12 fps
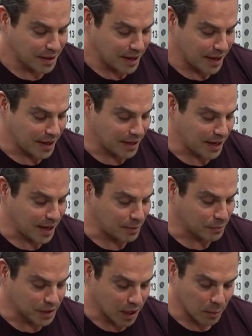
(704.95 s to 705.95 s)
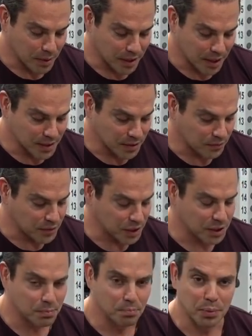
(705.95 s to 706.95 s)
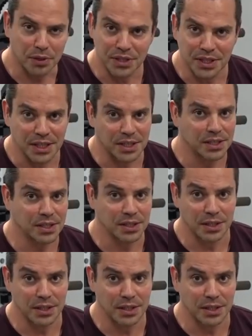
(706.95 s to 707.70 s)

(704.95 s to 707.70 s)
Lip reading: And it was all because of just persistence